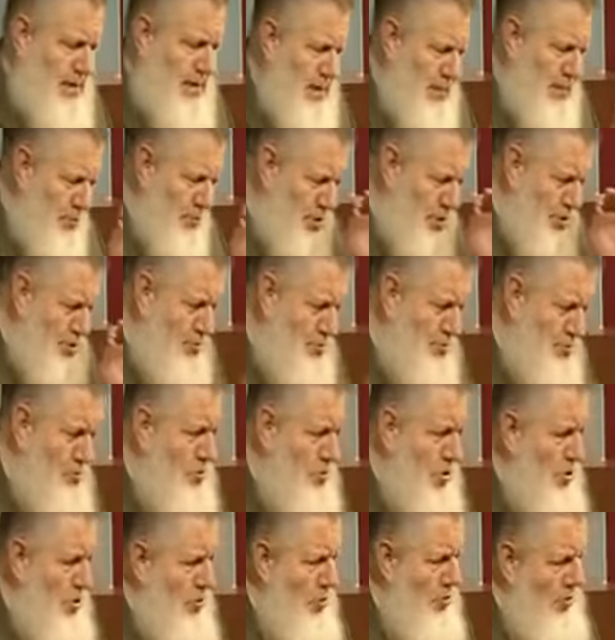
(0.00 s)
And when you
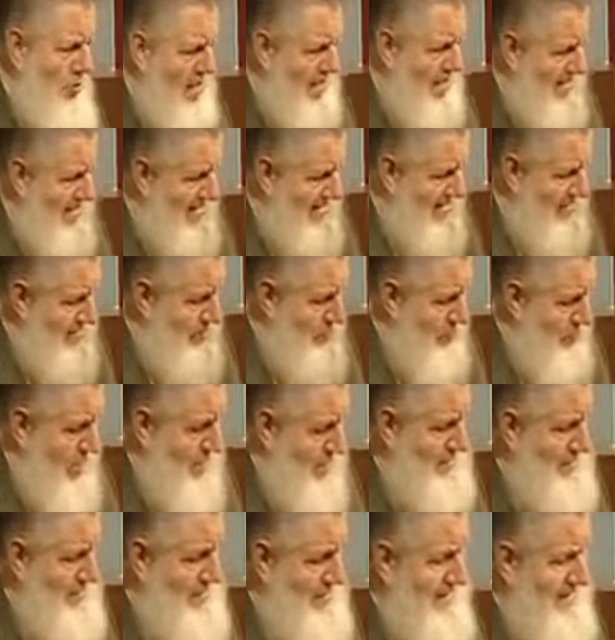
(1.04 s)
go and
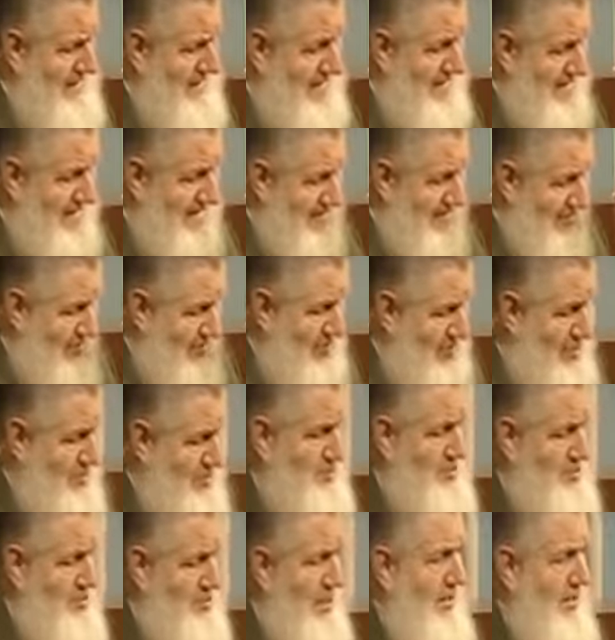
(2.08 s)
watch for
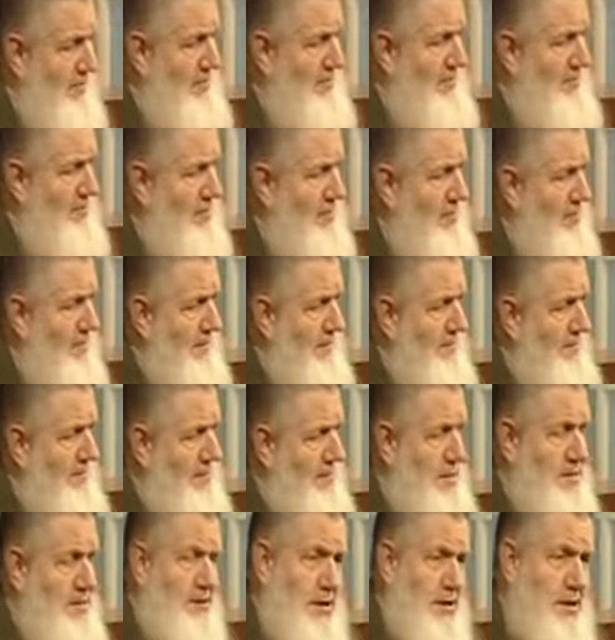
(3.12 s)
yourself,
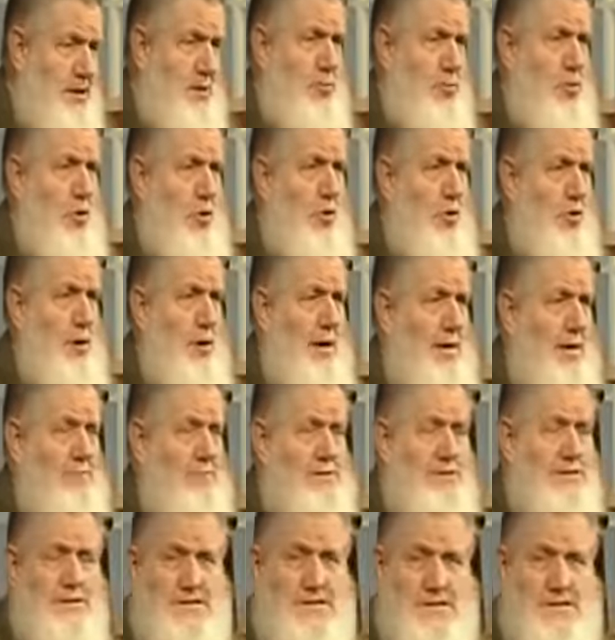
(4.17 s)
these little
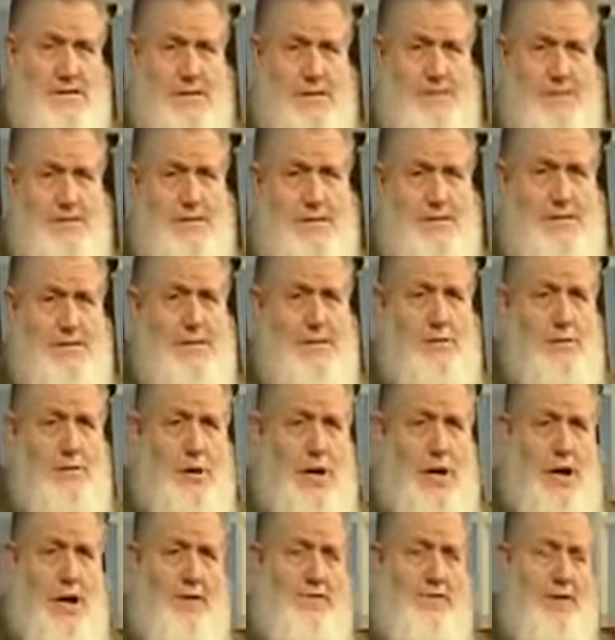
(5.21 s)
programs, the snippets that we'll
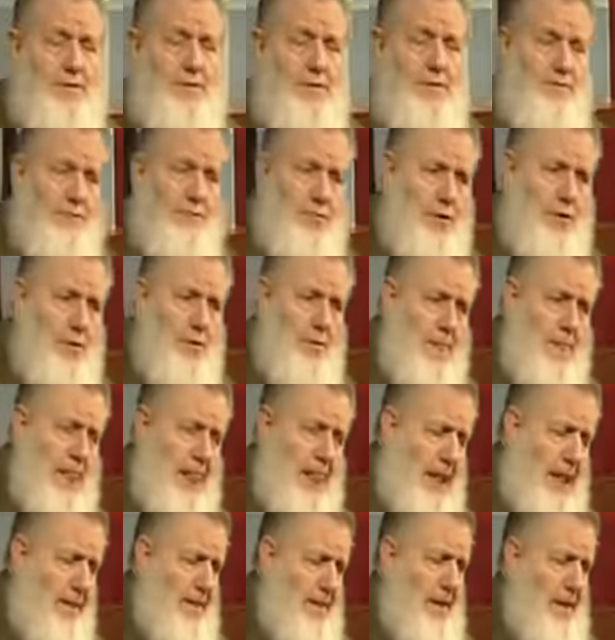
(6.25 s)
have on there for you,
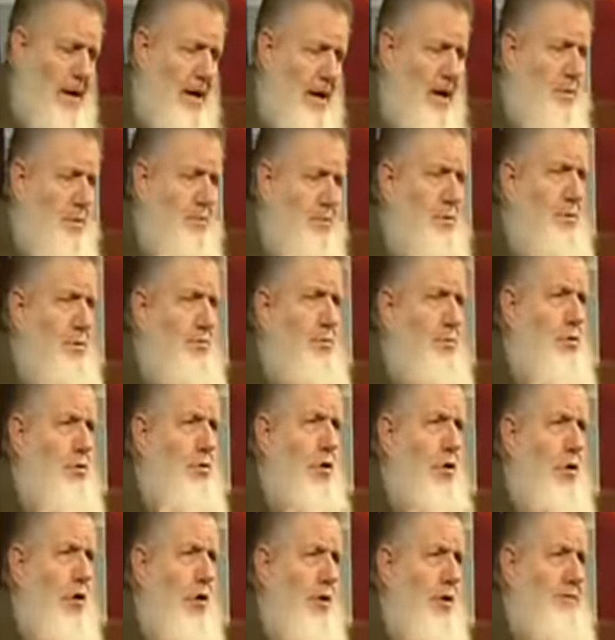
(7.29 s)
I think it'll help you to put
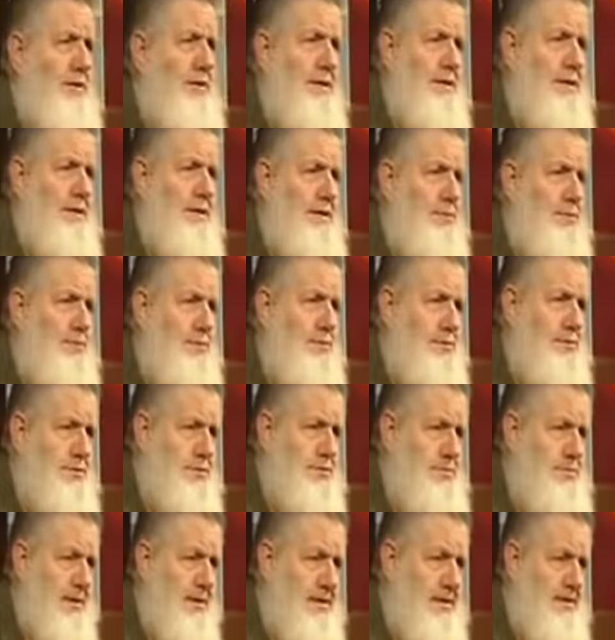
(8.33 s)
all of it in
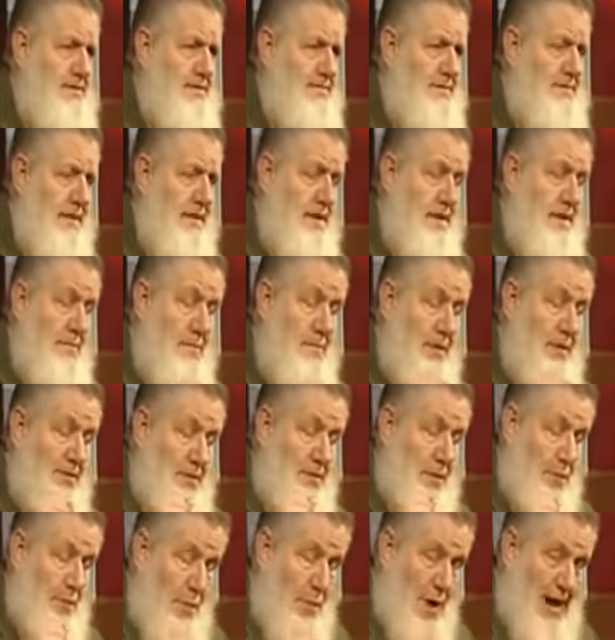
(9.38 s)
perspective. But
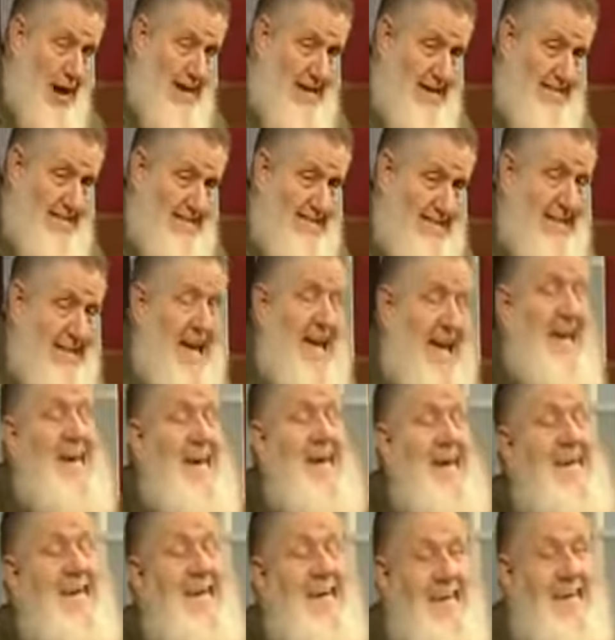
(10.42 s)
the rights
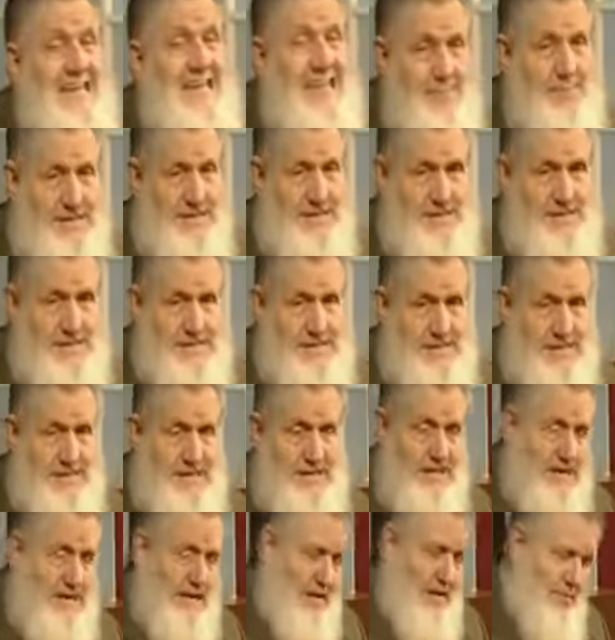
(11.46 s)
and limits
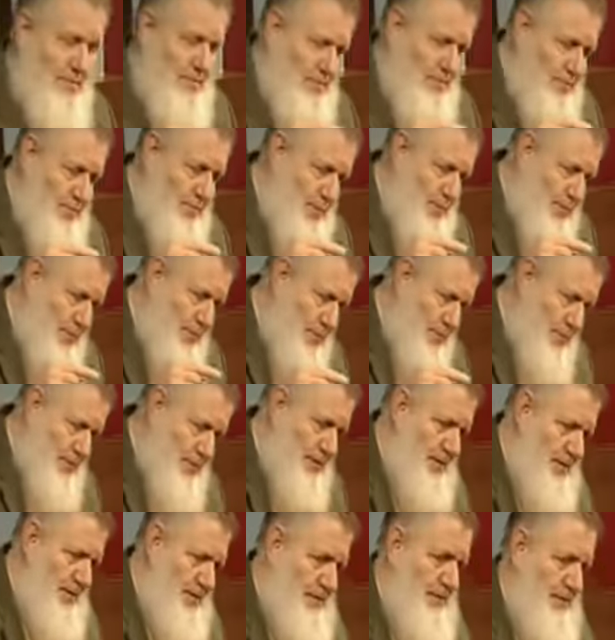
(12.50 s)
that come
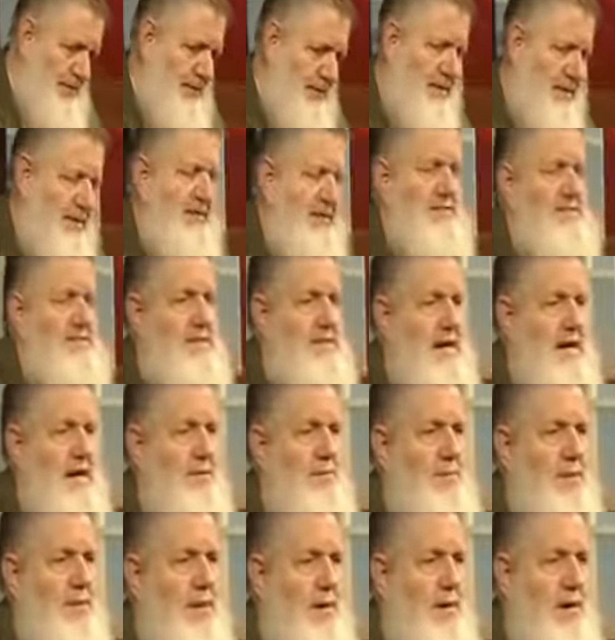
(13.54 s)
with
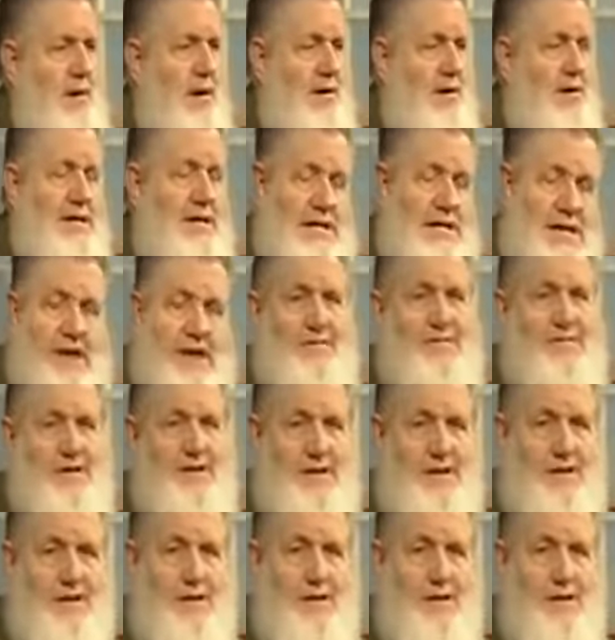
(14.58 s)
Islam are
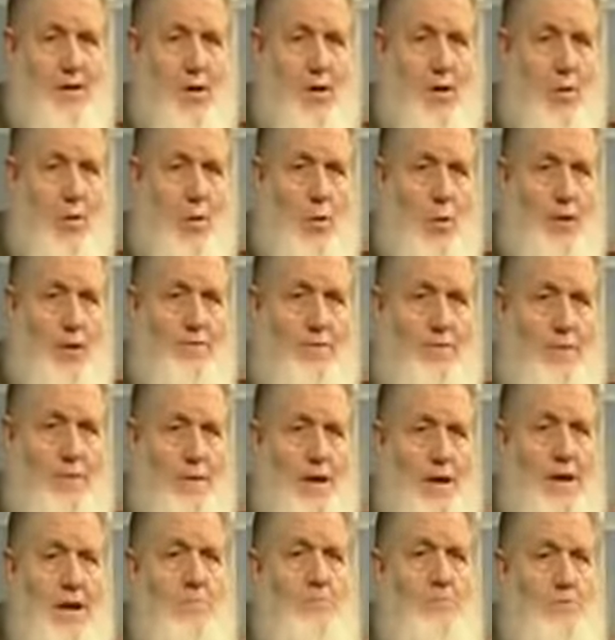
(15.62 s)
definitely one of the
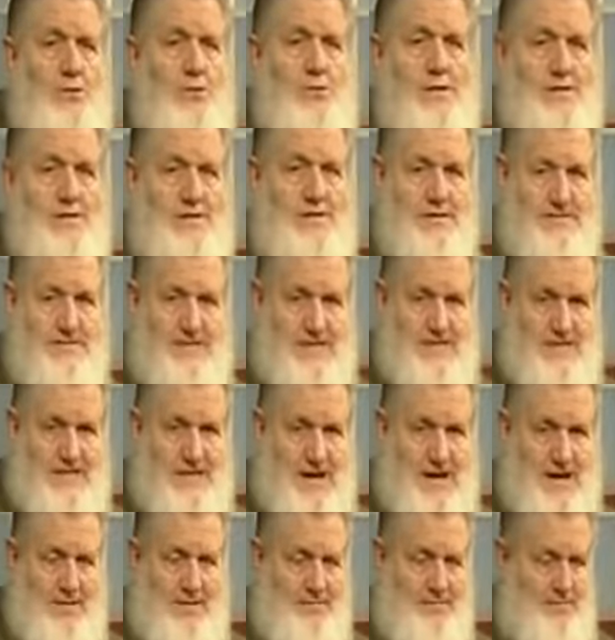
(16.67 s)
many beauties of
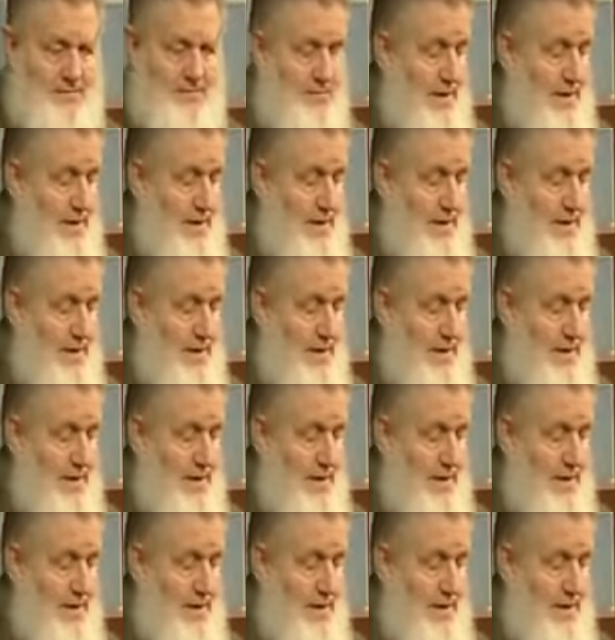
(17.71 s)
Islam.